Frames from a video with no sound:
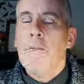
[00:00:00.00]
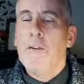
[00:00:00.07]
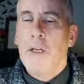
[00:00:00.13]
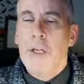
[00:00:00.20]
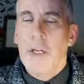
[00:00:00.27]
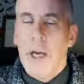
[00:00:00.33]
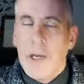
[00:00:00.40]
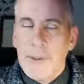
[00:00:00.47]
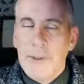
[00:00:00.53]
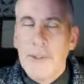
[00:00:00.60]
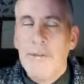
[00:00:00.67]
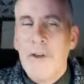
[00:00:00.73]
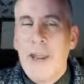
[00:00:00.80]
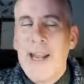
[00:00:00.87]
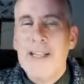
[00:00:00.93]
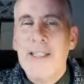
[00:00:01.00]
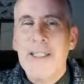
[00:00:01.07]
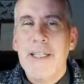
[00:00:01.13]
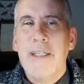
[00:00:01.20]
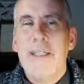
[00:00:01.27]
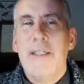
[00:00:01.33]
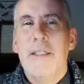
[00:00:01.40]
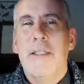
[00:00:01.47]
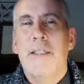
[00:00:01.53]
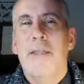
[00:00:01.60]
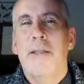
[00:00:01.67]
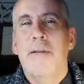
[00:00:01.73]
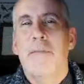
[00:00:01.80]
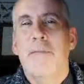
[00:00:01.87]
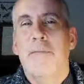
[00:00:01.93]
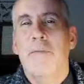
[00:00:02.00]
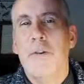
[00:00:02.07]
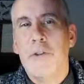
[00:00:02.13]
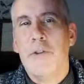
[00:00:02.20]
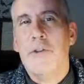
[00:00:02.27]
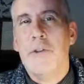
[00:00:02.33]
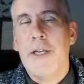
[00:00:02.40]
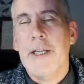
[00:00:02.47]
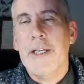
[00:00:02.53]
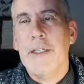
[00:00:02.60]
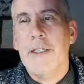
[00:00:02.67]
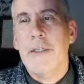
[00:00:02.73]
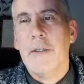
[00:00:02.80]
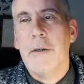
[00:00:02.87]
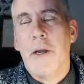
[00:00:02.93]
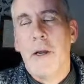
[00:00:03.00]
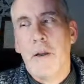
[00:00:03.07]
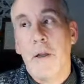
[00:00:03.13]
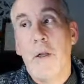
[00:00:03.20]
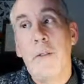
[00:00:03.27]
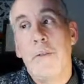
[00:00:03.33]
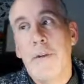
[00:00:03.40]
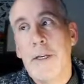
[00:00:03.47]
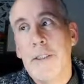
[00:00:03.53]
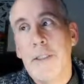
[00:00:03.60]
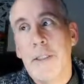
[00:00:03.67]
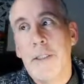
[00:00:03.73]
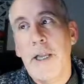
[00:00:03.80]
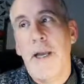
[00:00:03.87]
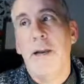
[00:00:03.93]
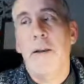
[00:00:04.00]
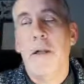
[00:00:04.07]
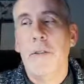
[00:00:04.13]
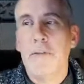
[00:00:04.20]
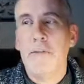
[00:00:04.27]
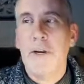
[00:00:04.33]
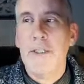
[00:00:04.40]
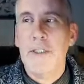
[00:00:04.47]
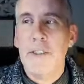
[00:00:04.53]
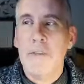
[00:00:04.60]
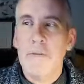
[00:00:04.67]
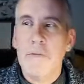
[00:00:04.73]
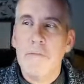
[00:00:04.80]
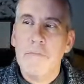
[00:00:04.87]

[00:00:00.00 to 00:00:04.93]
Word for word: For cultivated fruit trees, uh, cultivated, yeah, cultivated,